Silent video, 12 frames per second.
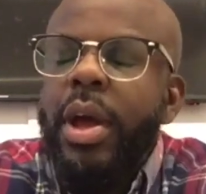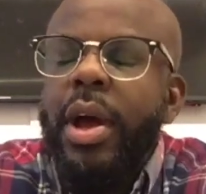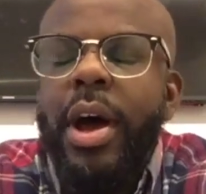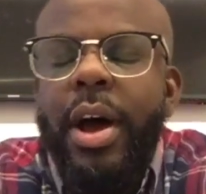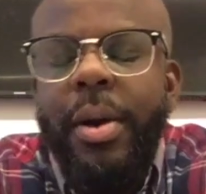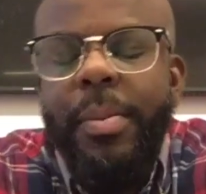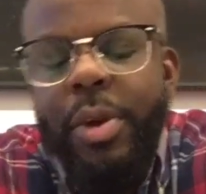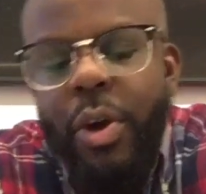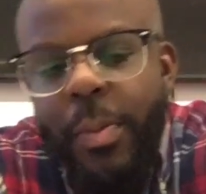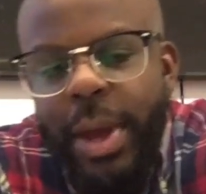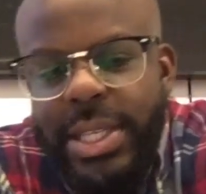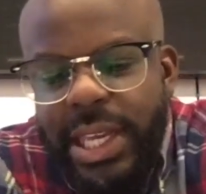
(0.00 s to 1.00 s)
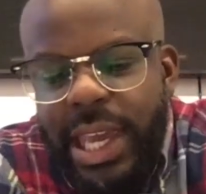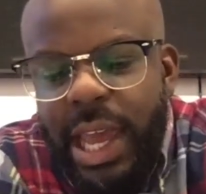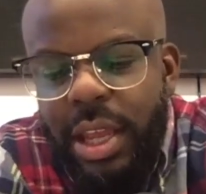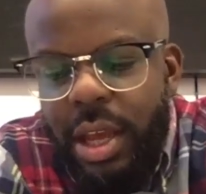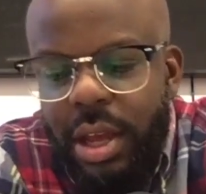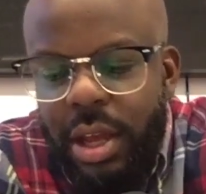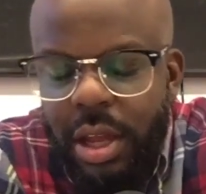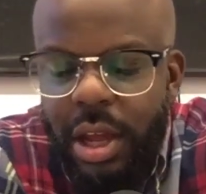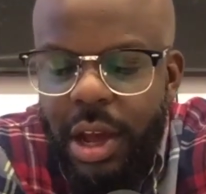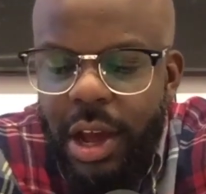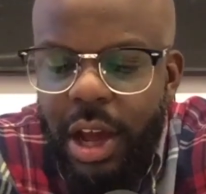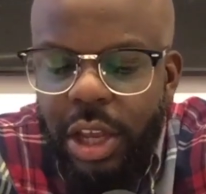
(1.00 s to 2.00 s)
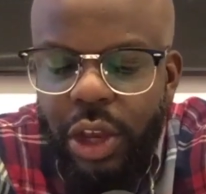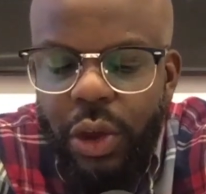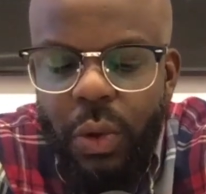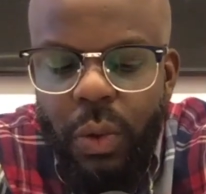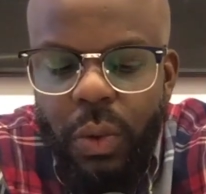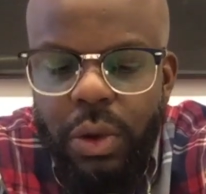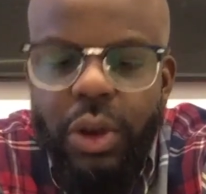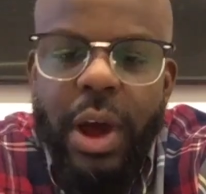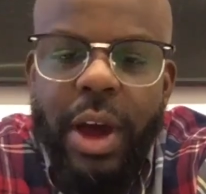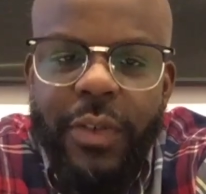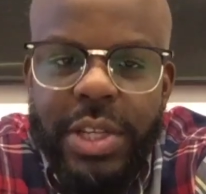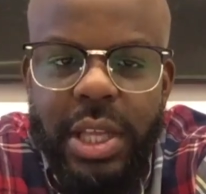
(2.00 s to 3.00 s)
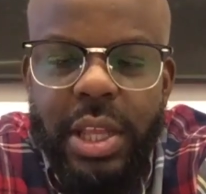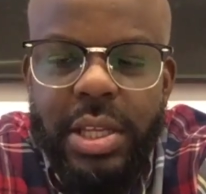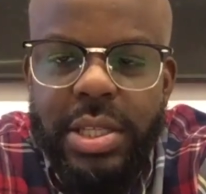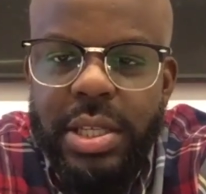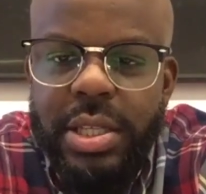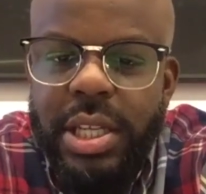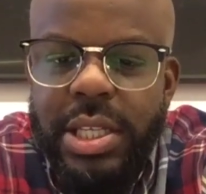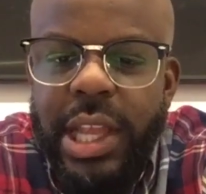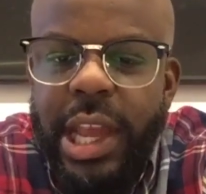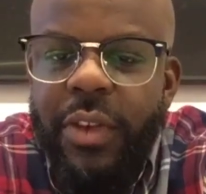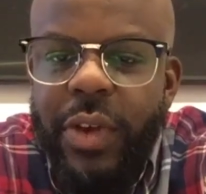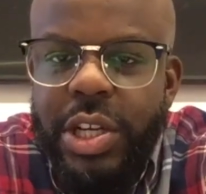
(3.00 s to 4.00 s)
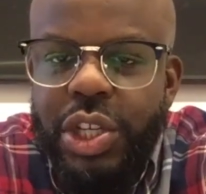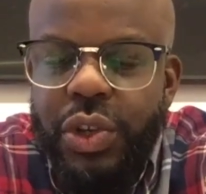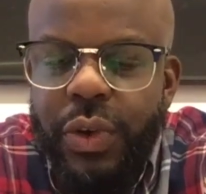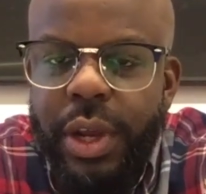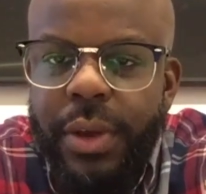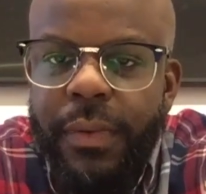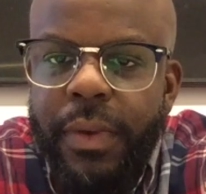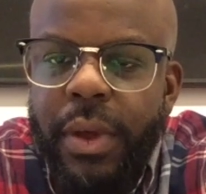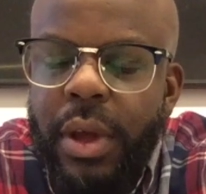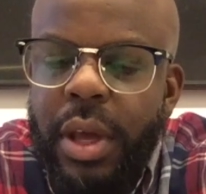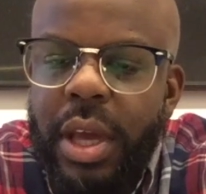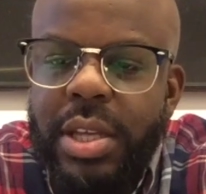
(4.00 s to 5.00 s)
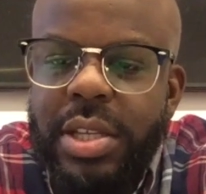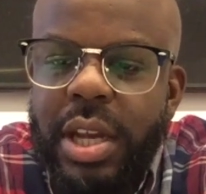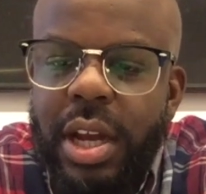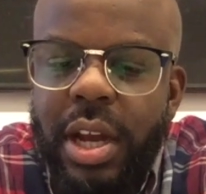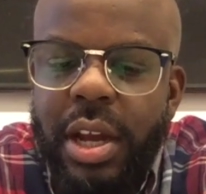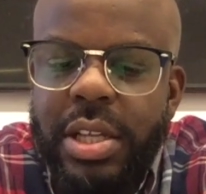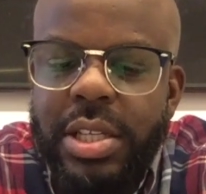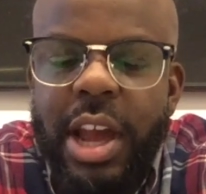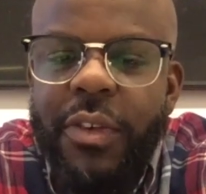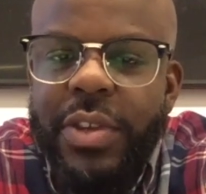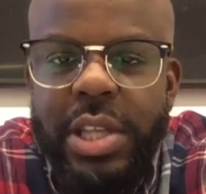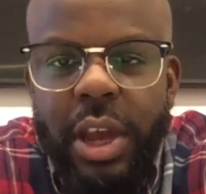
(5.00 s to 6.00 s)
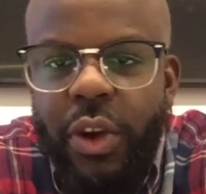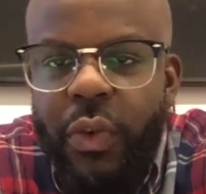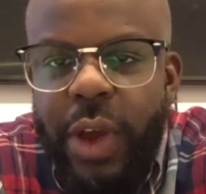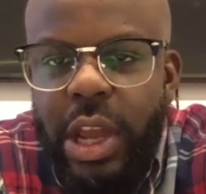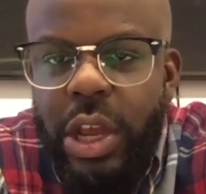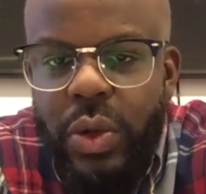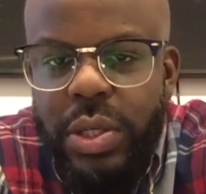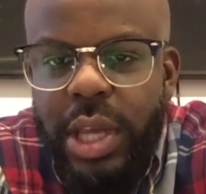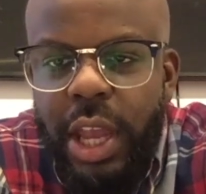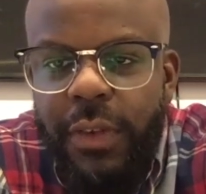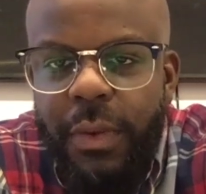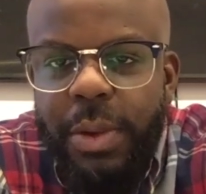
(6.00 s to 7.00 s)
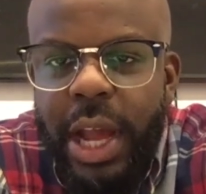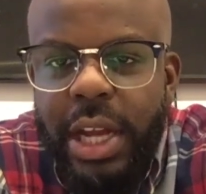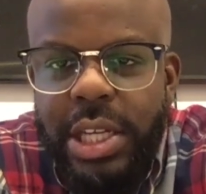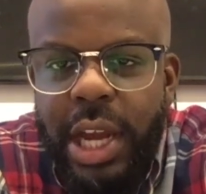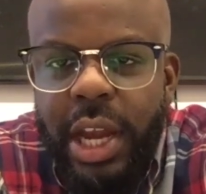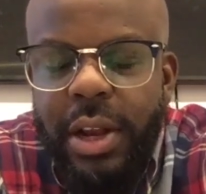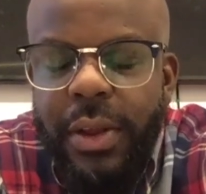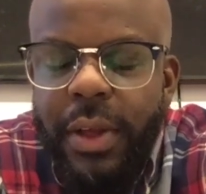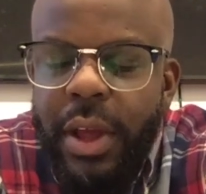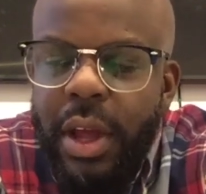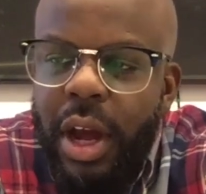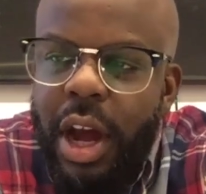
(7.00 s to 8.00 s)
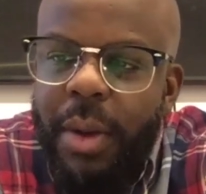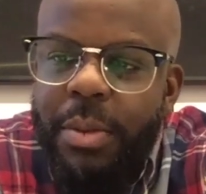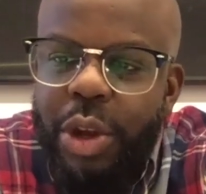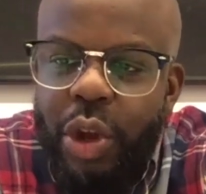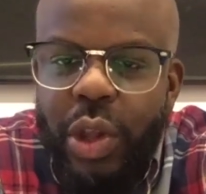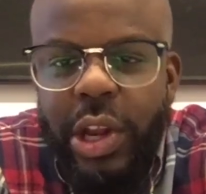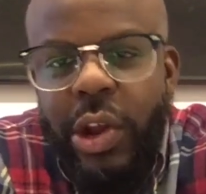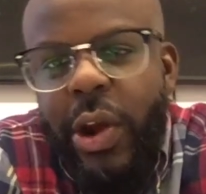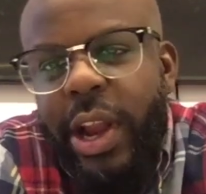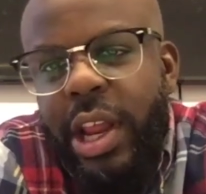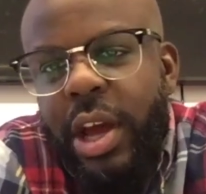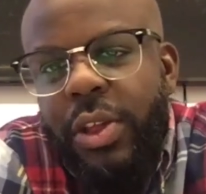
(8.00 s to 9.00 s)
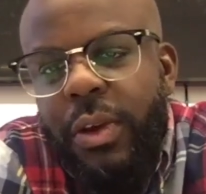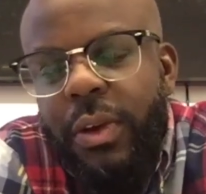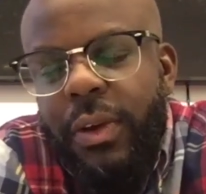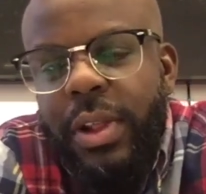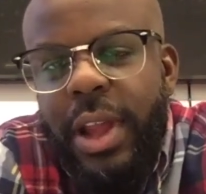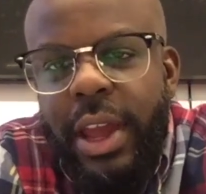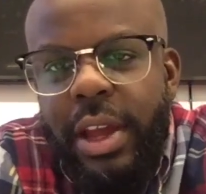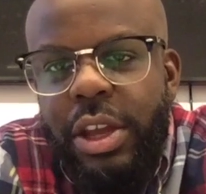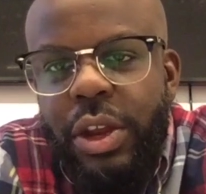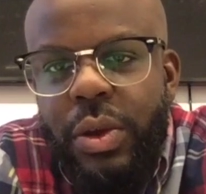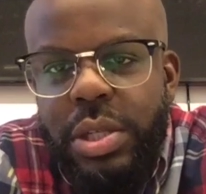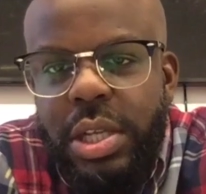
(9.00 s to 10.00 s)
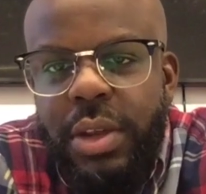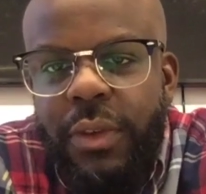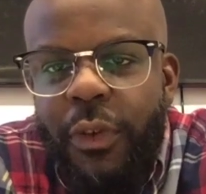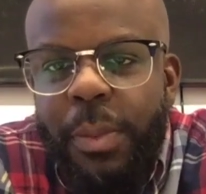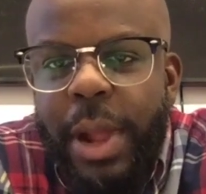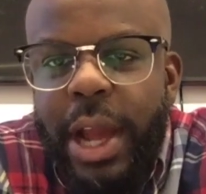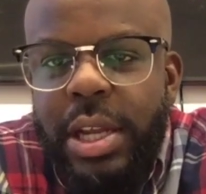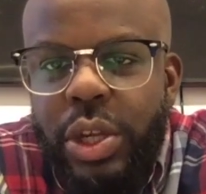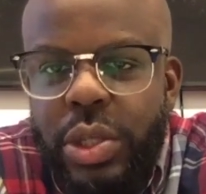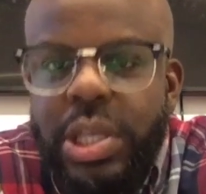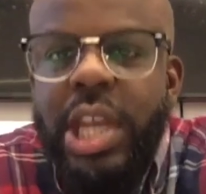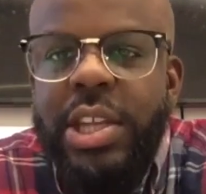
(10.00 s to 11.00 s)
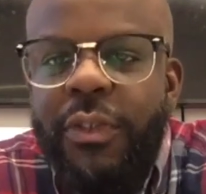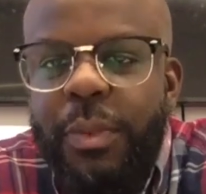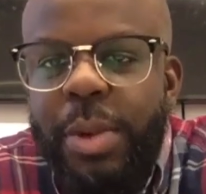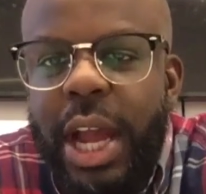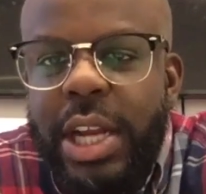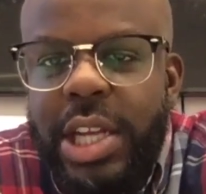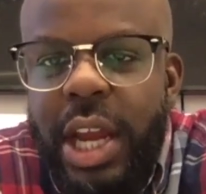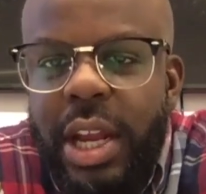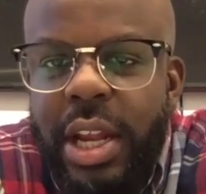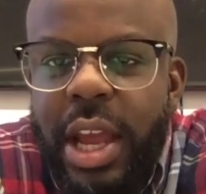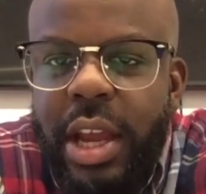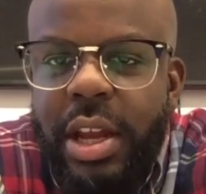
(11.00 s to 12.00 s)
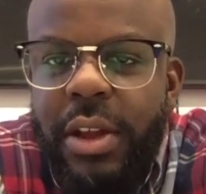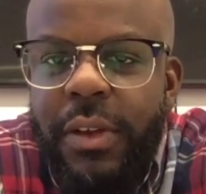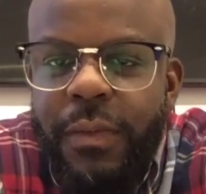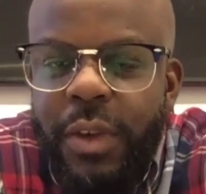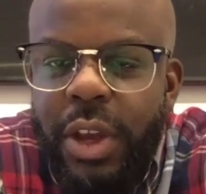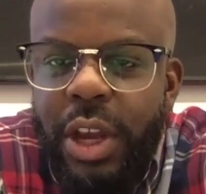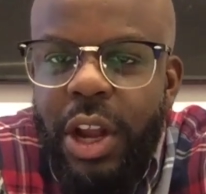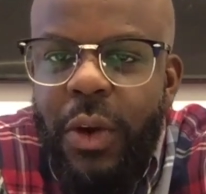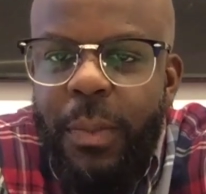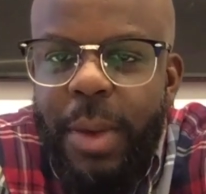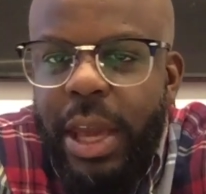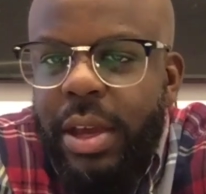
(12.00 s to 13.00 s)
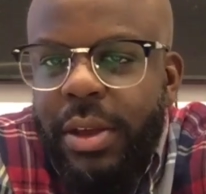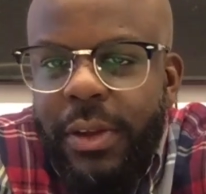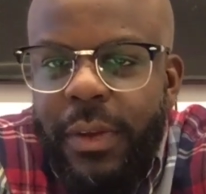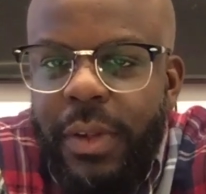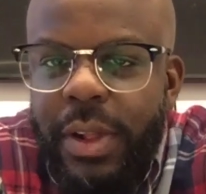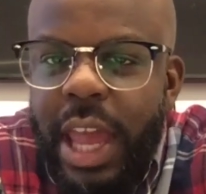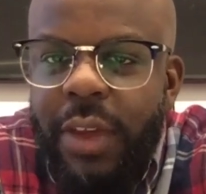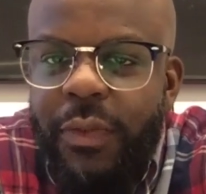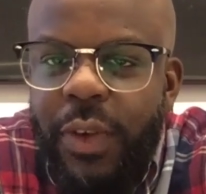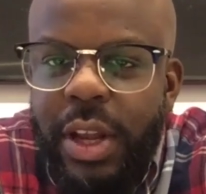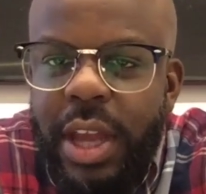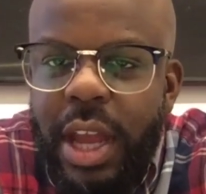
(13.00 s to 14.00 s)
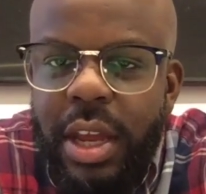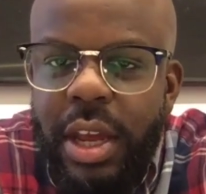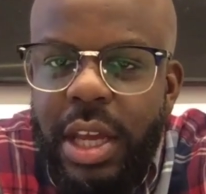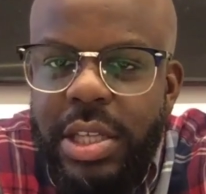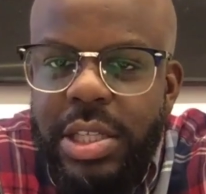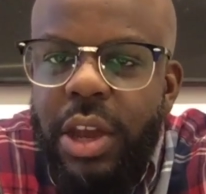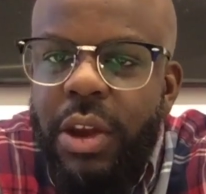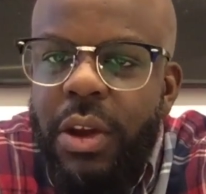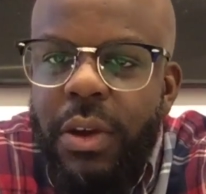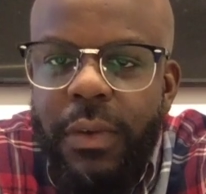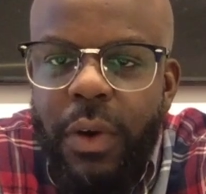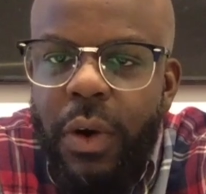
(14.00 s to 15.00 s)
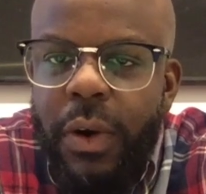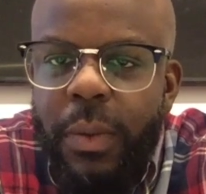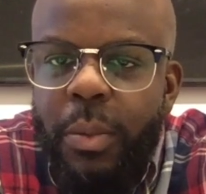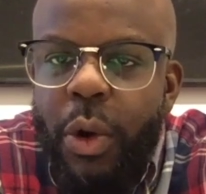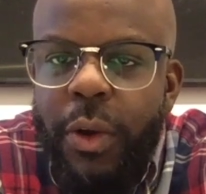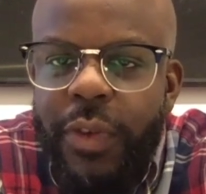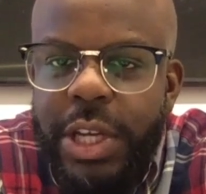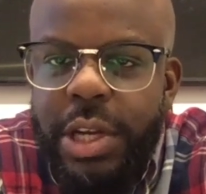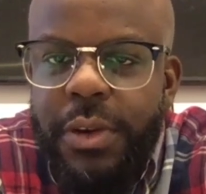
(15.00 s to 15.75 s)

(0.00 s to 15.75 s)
Going back to Kenya, obviously this land registry is obviously a great use case for blockchain. Do you think there are any other use cases for blockchain that could, make life in Kenya easier or more efficient?